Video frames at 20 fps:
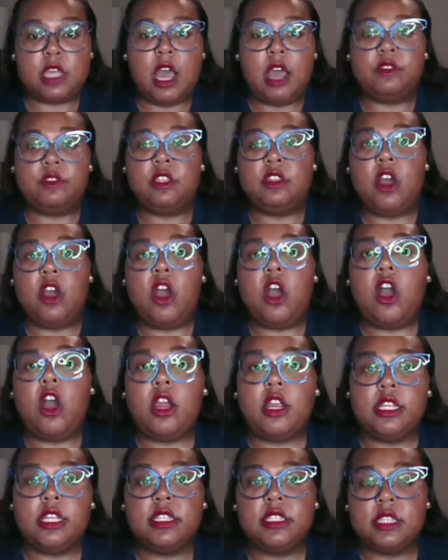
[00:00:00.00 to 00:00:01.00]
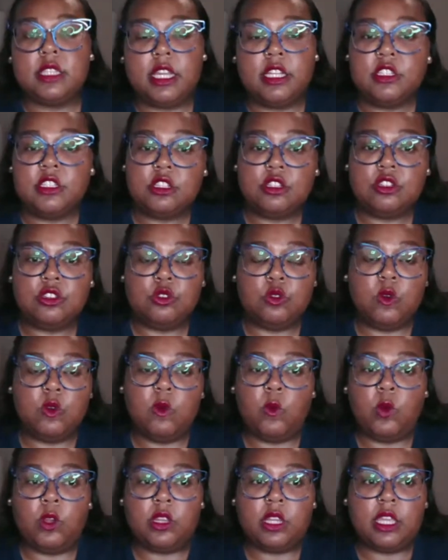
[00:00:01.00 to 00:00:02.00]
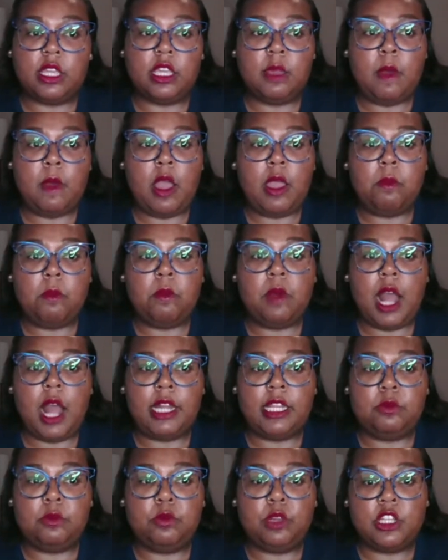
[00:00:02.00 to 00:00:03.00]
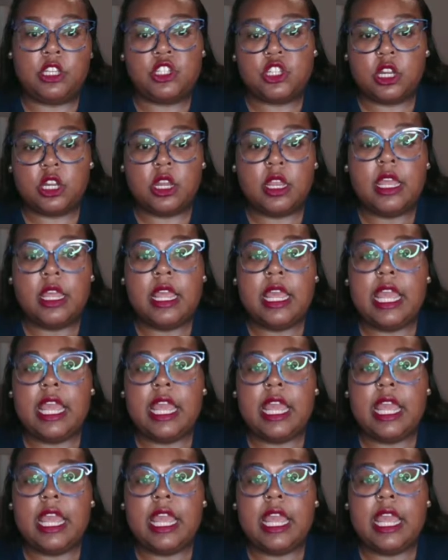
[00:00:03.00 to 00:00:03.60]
often the hardest thing to do when we're thinking about embodied pleasure,